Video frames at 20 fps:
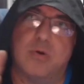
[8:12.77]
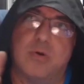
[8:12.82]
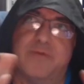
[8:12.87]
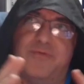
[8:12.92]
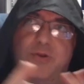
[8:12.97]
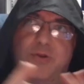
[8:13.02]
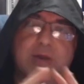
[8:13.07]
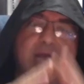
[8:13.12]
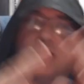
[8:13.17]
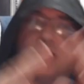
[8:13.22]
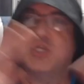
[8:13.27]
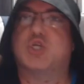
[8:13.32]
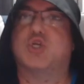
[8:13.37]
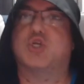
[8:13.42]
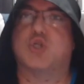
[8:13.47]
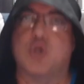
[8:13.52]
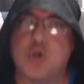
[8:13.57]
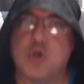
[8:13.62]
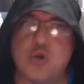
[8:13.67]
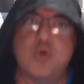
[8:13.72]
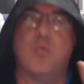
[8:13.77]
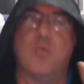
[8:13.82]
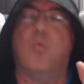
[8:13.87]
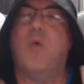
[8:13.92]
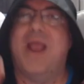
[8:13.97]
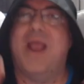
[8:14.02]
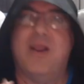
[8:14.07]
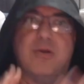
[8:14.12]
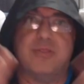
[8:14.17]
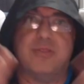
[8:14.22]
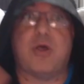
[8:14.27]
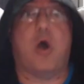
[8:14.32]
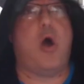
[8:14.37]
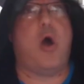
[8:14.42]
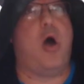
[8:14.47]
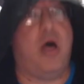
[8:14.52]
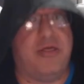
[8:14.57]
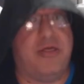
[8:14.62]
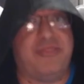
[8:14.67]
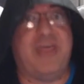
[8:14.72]
if you're not sure where the
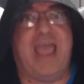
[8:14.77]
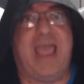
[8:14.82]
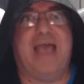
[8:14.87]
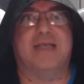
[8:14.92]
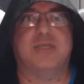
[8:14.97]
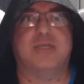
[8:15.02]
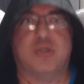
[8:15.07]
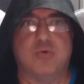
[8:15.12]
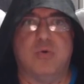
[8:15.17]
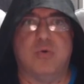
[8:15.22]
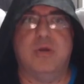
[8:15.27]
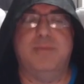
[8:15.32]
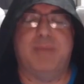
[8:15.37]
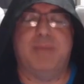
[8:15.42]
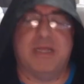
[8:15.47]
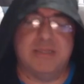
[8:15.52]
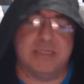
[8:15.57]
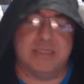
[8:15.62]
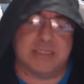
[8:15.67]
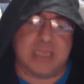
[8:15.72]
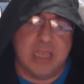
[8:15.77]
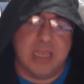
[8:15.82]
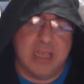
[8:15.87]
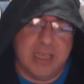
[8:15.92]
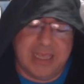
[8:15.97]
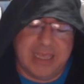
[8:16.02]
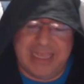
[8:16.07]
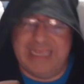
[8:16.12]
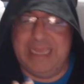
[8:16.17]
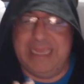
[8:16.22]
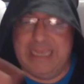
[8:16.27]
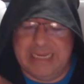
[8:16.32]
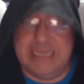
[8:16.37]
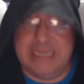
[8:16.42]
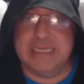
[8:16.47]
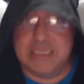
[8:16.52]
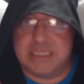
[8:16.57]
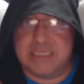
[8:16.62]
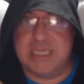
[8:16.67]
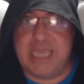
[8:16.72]
Hoth asteroid belt is, it
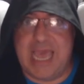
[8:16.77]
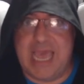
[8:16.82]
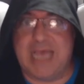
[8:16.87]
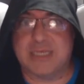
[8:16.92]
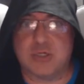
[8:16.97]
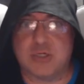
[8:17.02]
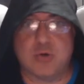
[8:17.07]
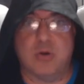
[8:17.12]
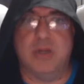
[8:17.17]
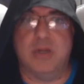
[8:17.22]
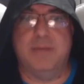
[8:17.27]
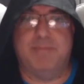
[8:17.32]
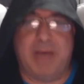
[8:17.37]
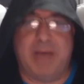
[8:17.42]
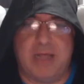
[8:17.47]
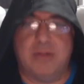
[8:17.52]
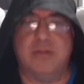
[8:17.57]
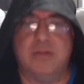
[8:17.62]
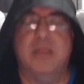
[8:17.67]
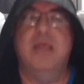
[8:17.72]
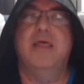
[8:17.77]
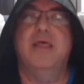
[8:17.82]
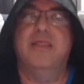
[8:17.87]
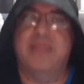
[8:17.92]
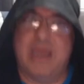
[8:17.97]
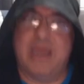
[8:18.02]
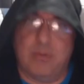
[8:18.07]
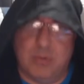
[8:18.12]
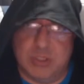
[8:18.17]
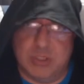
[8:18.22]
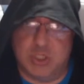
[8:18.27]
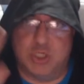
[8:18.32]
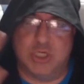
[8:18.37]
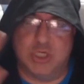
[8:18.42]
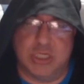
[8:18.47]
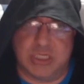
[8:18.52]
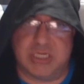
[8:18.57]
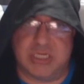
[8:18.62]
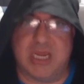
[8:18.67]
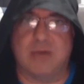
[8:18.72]
is the asteroid belt that was
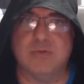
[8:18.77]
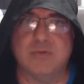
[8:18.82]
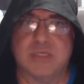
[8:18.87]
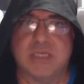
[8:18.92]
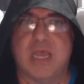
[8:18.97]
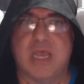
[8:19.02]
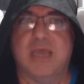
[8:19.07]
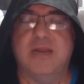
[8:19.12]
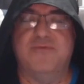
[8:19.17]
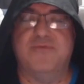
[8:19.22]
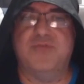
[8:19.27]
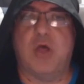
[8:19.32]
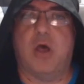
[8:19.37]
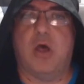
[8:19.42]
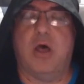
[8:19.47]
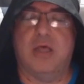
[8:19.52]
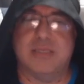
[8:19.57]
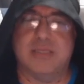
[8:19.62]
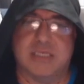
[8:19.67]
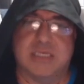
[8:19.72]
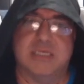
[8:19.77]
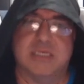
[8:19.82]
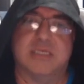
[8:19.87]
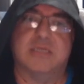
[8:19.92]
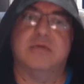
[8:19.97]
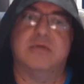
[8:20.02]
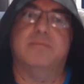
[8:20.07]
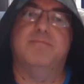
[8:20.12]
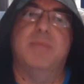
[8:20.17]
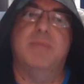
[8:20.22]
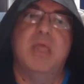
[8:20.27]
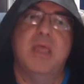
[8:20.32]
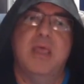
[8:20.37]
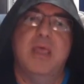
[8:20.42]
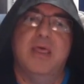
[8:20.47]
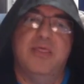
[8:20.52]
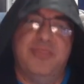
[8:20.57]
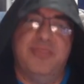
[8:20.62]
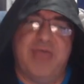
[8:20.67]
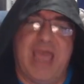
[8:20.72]
just outside of the Hoth system,
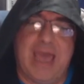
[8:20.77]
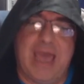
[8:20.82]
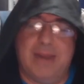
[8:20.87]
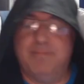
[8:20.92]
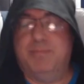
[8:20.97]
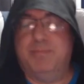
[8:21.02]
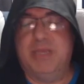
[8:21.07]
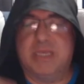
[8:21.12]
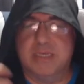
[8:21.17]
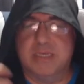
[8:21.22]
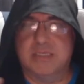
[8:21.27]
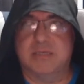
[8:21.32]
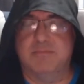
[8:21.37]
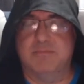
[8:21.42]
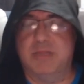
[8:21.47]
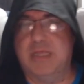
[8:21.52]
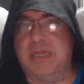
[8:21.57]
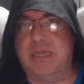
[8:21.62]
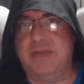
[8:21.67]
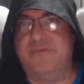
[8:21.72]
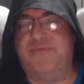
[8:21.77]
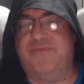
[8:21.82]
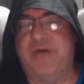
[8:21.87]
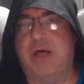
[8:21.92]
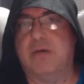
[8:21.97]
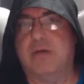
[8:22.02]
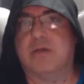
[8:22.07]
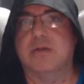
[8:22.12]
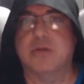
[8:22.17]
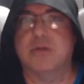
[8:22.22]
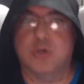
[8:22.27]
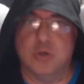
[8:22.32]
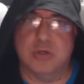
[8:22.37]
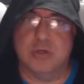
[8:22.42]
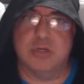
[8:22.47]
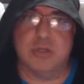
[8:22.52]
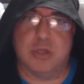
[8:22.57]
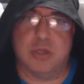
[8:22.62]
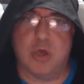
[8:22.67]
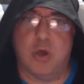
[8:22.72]
that because the Millennium Falcon
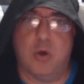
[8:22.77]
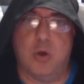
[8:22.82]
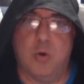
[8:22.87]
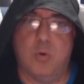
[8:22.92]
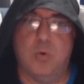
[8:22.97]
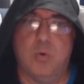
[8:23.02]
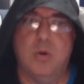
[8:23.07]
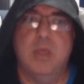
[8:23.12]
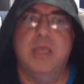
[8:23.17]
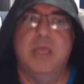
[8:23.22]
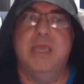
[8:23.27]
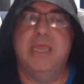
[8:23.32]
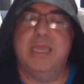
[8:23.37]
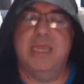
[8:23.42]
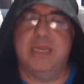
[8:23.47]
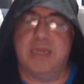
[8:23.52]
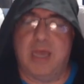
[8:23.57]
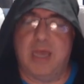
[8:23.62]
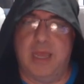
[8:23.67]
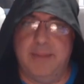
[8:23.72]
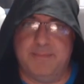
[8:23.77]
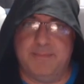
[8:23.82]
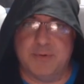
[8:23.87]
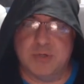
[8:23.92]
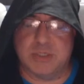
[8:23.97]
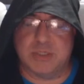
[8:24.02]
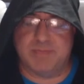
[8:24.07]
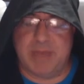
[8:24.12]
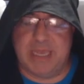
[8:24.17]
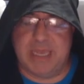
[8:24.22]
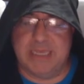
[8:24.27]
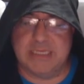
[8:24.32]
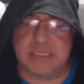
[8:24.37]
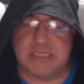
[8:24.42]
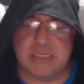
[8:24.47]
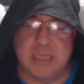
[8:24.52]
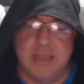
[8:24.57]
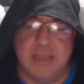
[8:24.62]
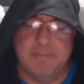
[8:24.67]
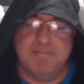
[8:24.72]
couldn't go into
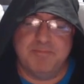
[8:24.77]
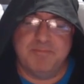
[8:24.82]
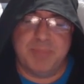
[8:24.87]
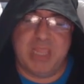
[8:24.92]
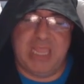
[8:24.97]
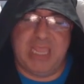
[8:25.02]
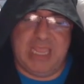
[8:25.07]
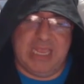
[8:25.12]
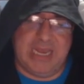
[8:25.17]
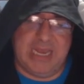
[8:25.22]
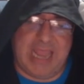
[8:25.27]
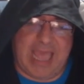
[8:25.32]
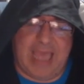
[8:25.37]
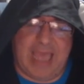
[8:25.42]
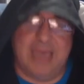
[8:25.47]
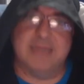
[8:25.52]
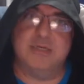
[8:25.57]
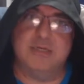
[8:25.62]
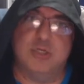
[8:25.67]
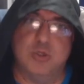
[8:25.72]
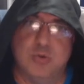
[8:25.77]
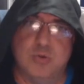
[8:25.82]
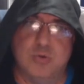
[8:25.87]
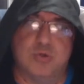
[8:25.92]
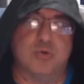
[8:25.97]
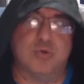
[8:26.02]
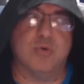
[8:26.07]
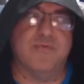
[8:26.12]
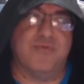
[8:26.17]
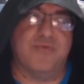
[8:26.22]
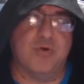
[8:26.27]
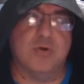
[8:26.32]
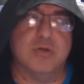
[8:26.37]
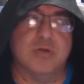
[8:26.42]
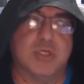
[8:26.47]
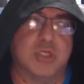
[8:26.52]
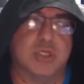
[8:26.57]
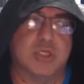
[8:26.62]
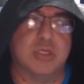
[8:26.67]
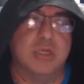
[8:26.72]
hyperspace, it had to
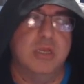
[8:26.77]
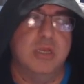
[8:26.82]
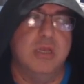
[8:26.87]
traverse